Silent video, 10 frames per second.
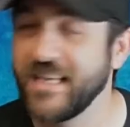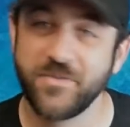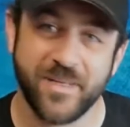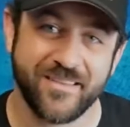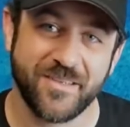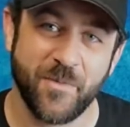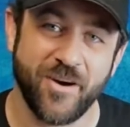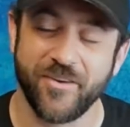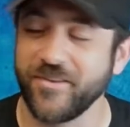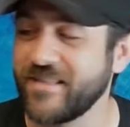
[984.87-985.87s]
as well as
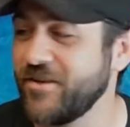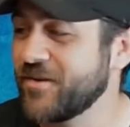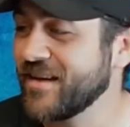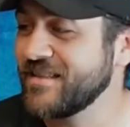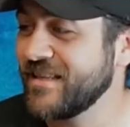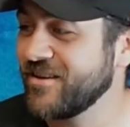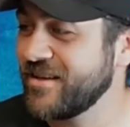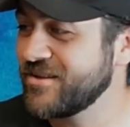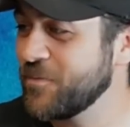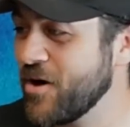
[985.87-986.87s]
tomorrow. You'll see new content on
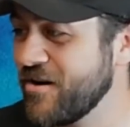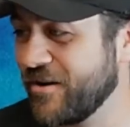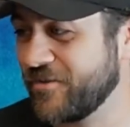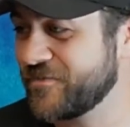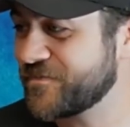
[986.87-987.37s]
there tomorrow.